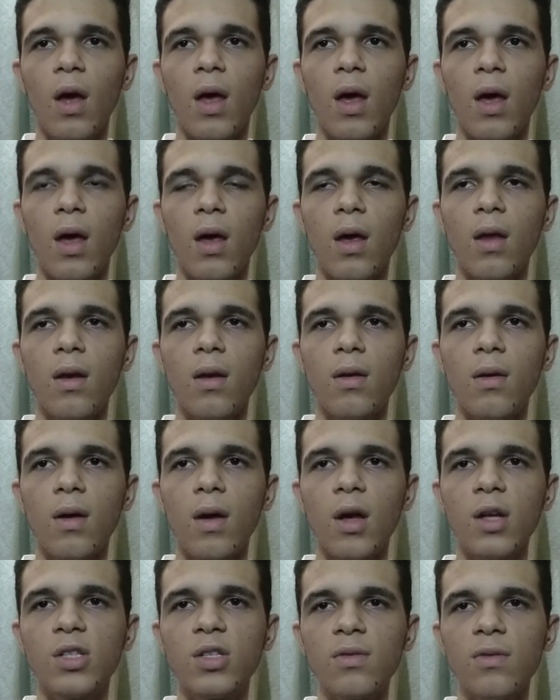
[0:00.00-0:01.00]
And
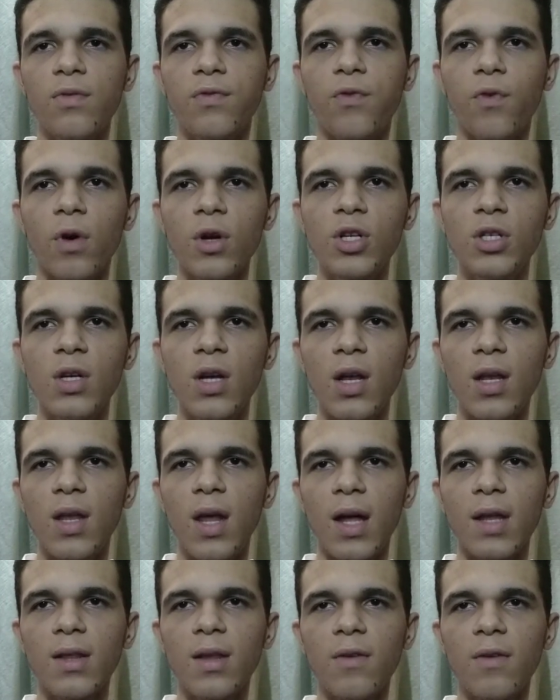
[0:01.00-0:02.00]
it's unfortunate
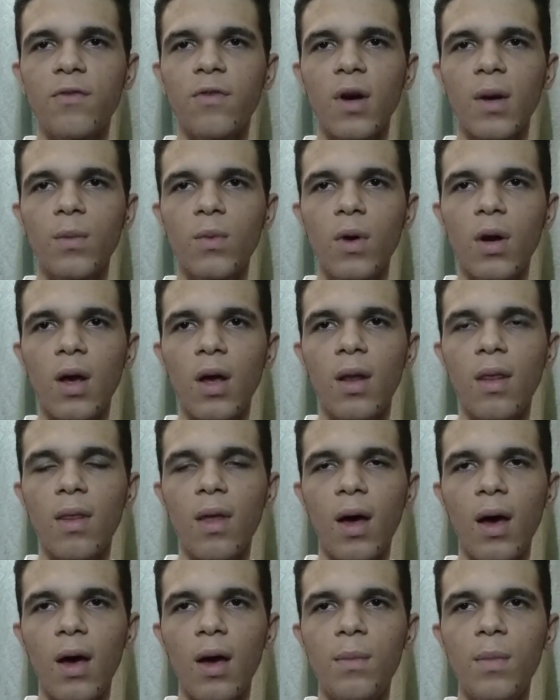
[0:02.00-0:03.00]
that the frame rate in
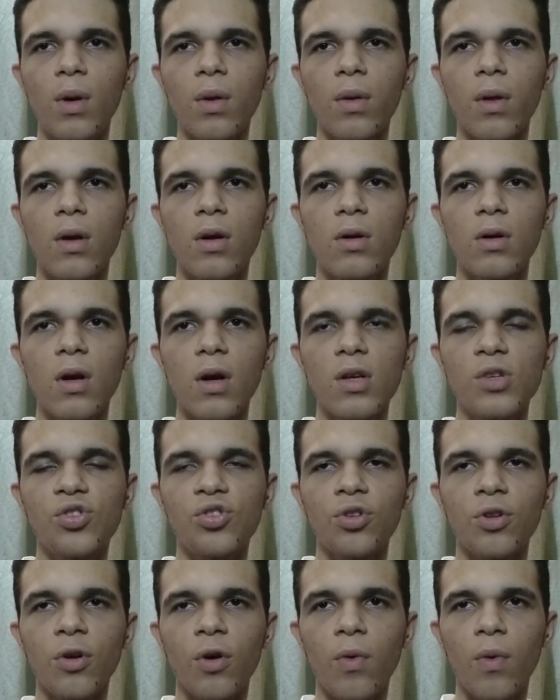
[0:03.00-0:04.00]
that emulator is
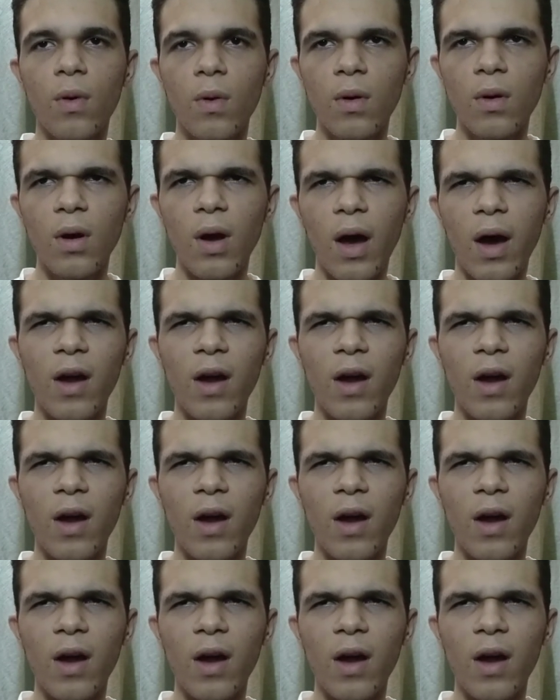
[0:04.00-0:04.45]
slower.